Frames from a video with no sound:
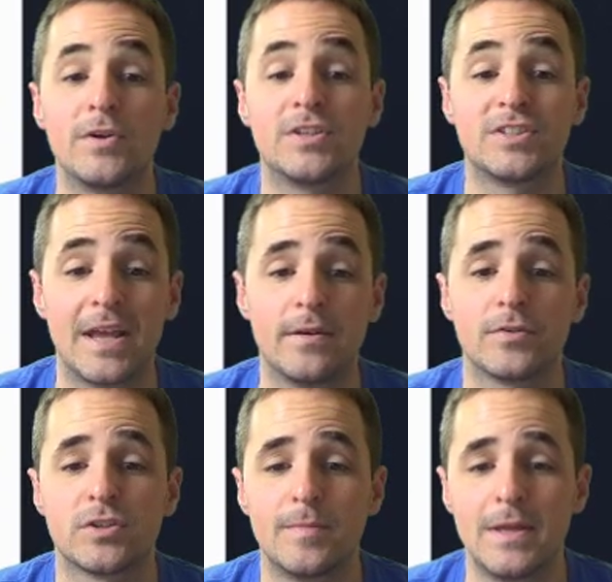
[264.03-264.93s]

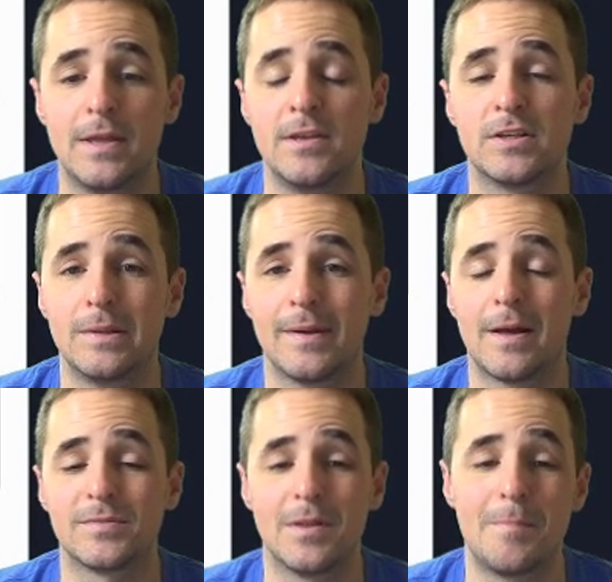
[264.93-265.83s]
Sanders, to me, easily
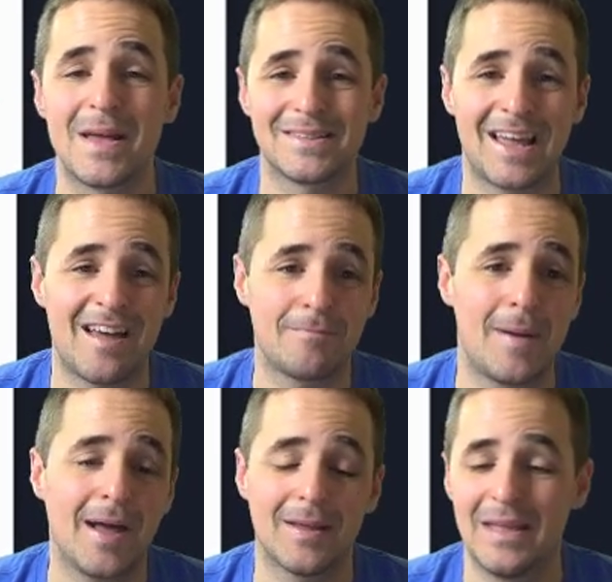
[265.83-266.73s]
becomes the best halfback,